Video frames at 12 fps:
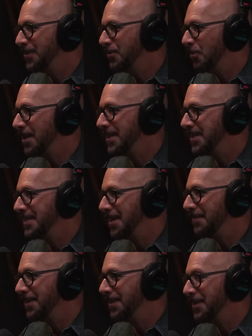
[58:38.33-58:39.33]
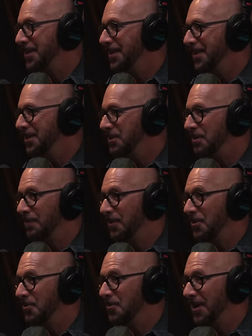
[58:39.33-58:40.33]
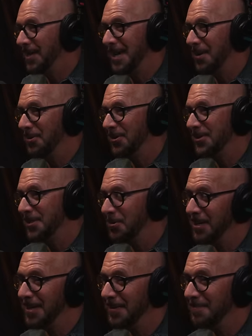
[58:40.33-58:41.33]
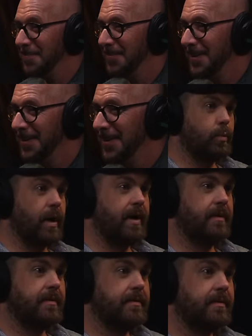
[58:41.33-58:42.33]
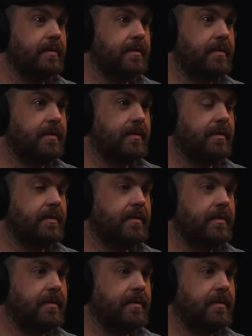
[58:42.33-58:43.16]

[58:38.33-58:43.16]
twenty seven UFO encounters, according to him. Wow. You know, Jimmy Carter had